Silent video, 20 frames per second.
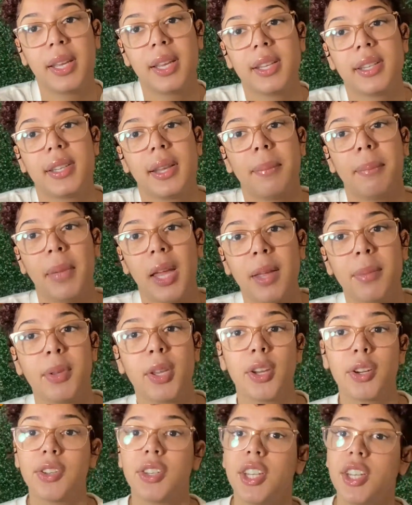is than maybe
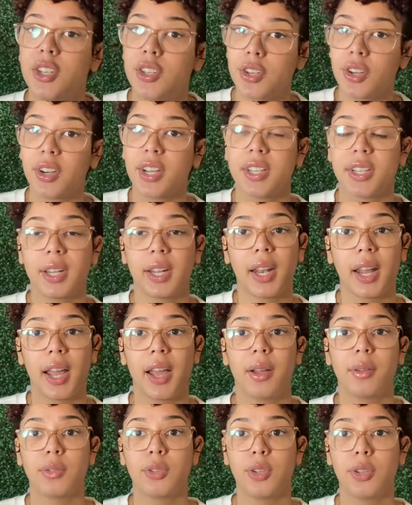your teacher is
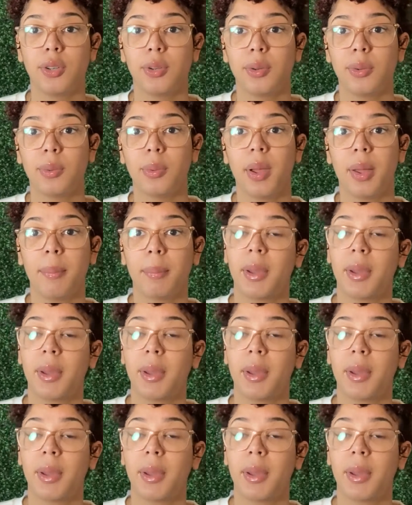allowed to,